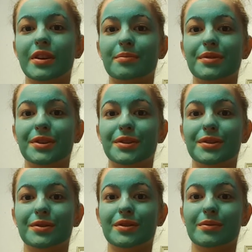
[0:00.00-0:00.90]
that pretty
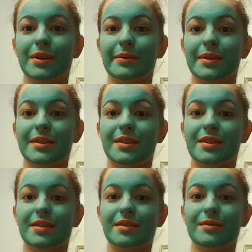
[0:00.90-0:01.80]
soon I'll be able to
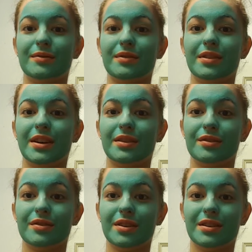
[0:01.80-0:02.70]
start
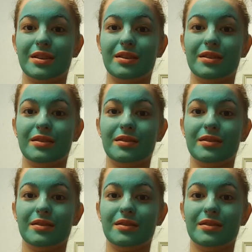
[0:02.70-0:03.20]
exercising